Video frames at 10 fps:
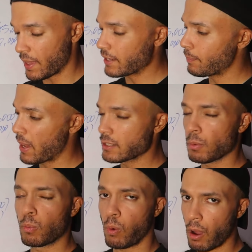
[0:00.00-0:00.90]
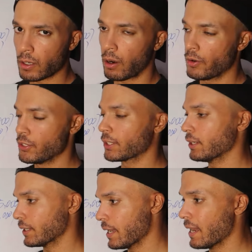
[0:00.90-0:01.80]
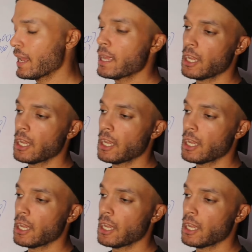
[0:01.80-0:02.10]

Now, it depends what raw cards you're going to get.